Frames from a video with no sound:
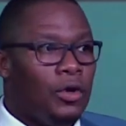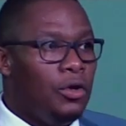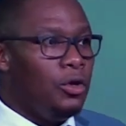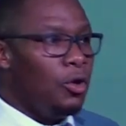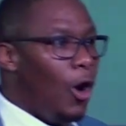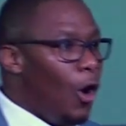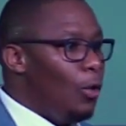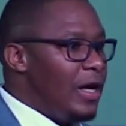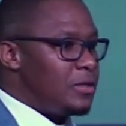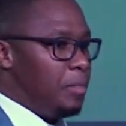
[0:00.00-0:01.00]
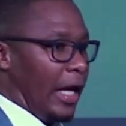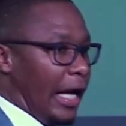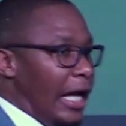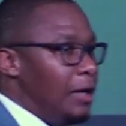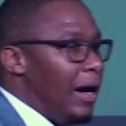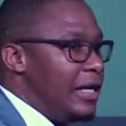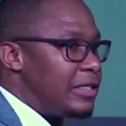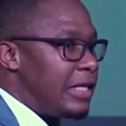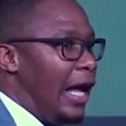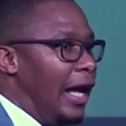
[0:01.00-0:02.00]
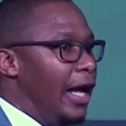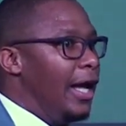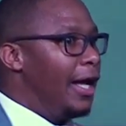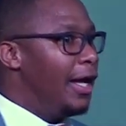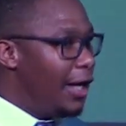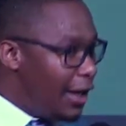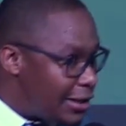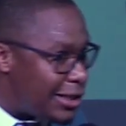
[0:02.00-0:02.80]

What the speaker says: You always begin by saying, it